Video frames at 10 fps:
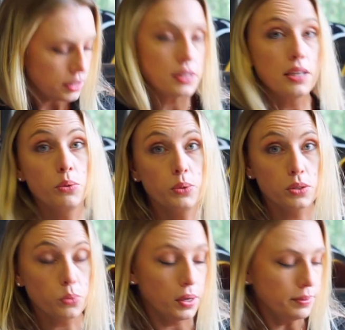is
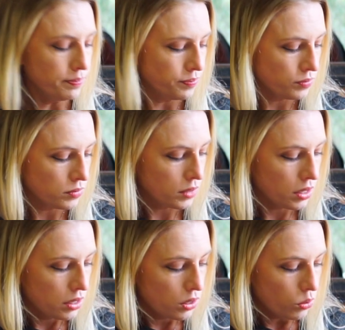sequence 1,
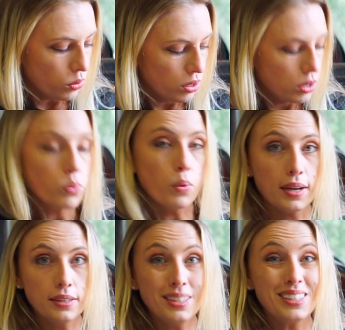
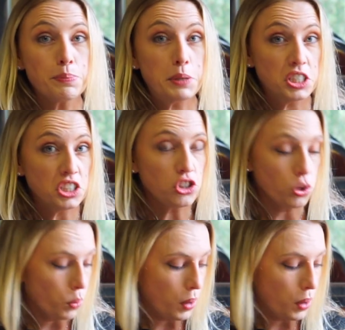1 is position